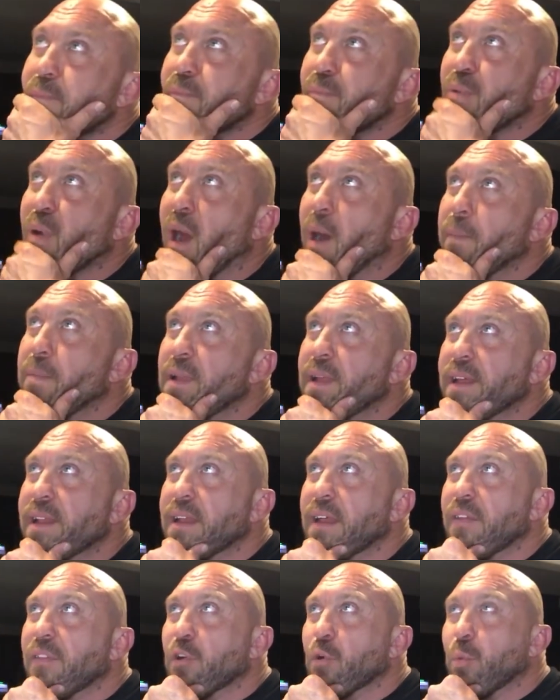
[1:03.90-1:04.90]
probably
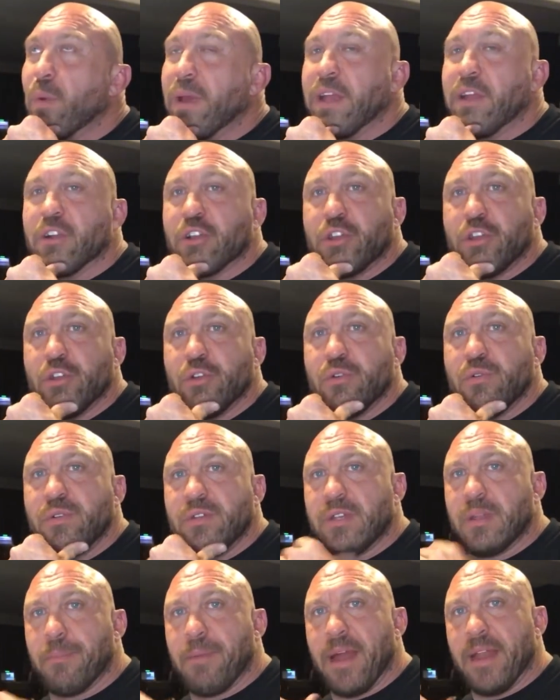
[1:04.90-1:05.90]
another week or two,
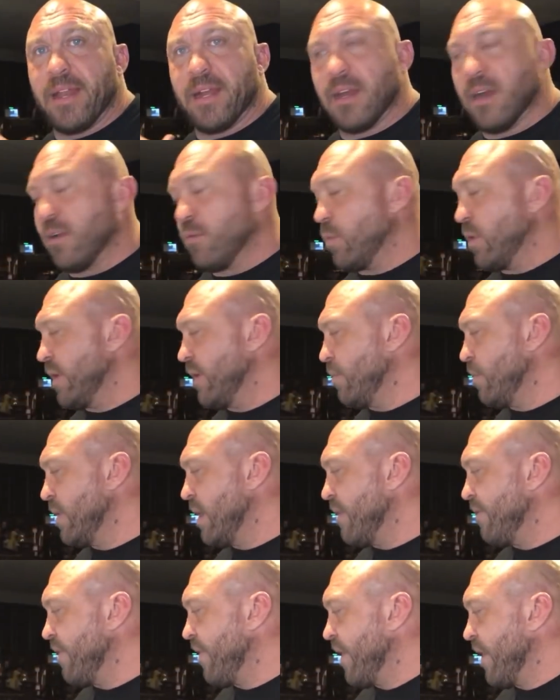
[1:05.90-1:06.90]
depending on when
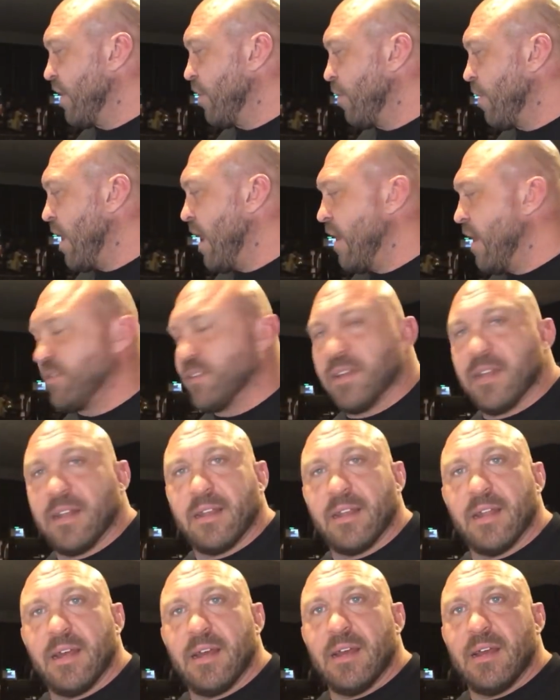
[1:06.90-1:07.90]
everything arrives,
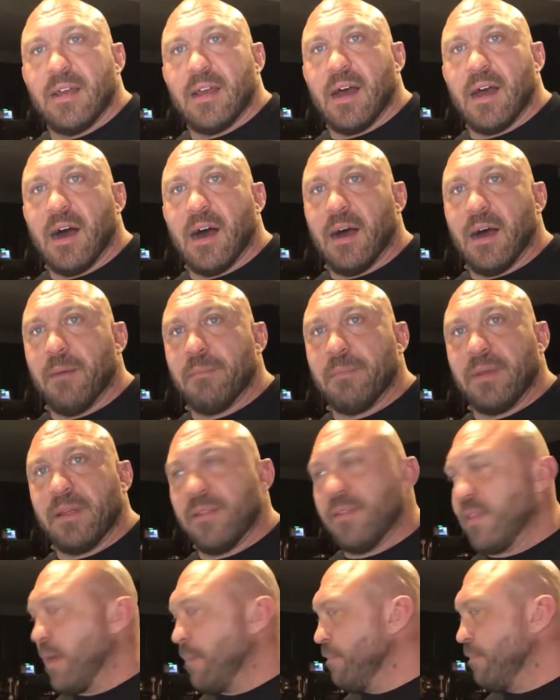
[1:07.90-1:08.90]
and
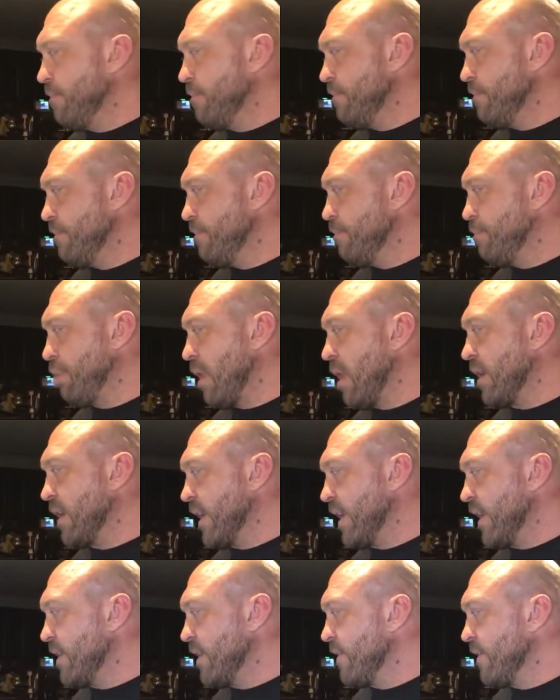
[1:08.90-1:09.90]
them
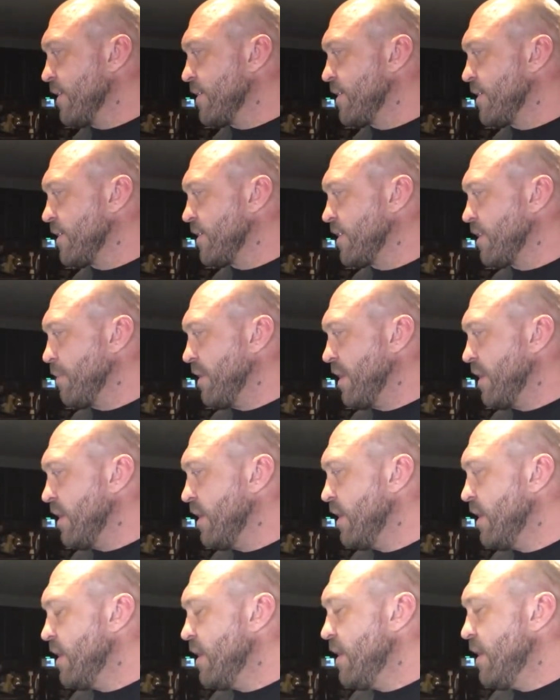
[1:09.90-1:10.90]
plugging into the system
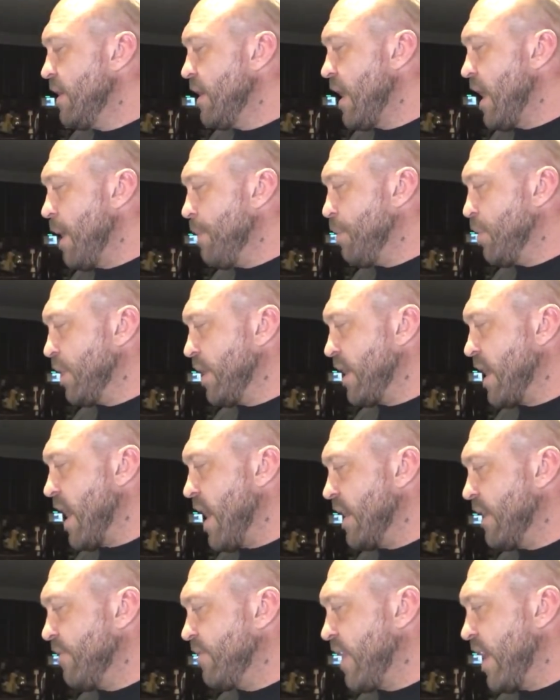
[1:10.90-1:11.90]
and able to
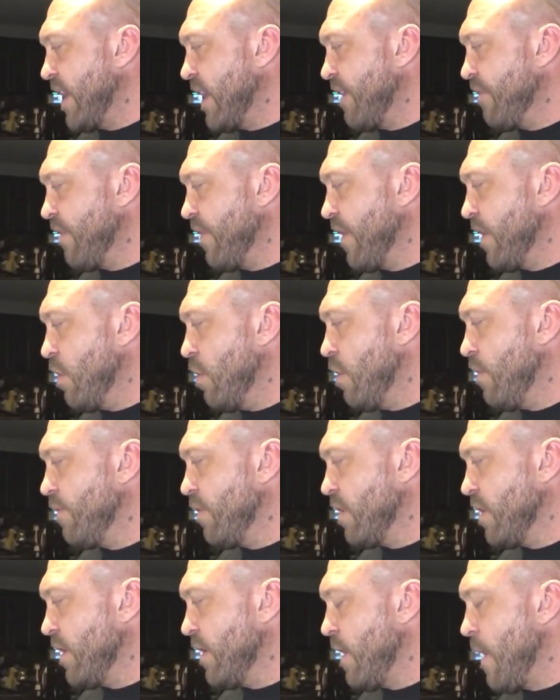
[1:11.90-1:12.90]
kind of take everything
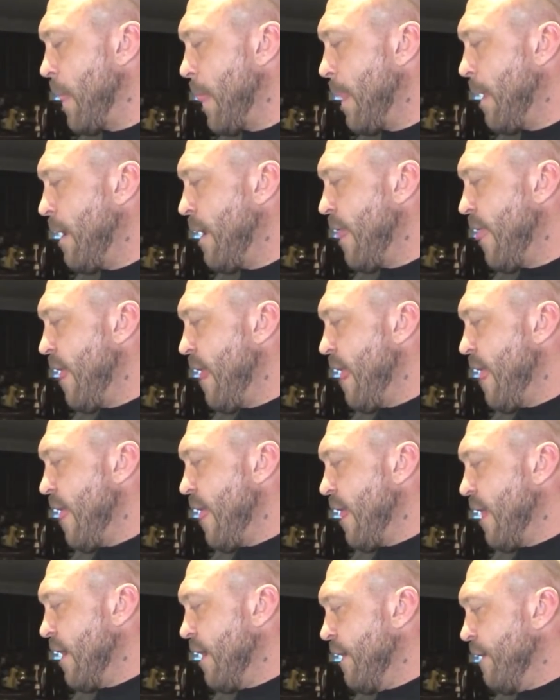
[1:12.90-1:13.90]
over.
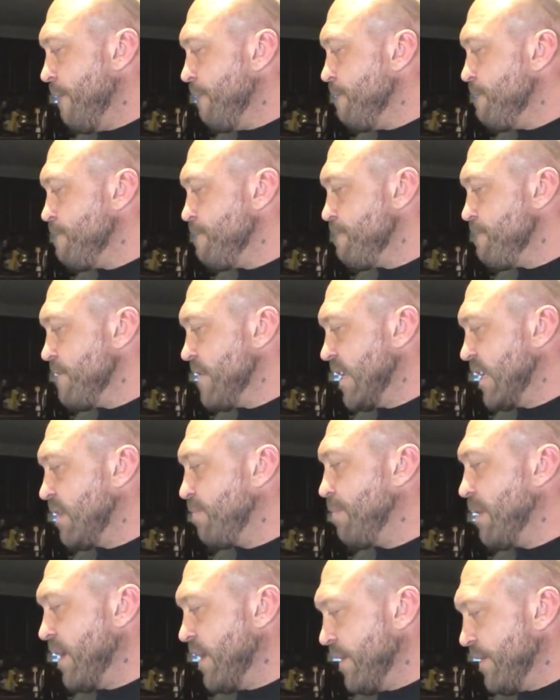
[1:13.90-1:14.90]
And it's
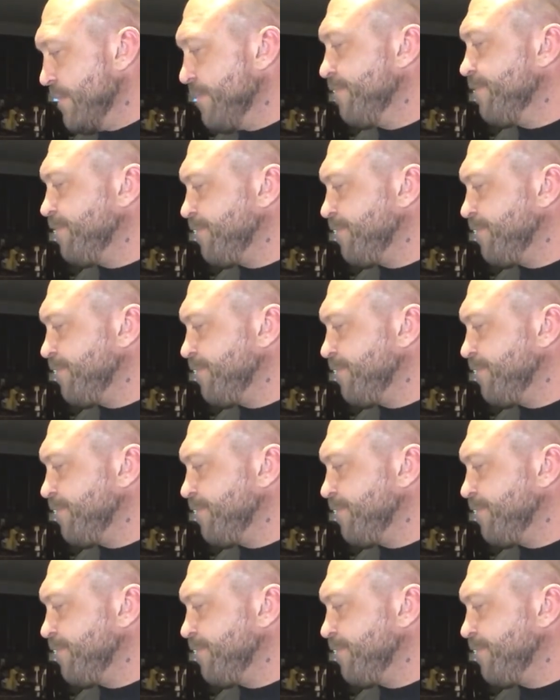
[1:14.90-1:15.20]
been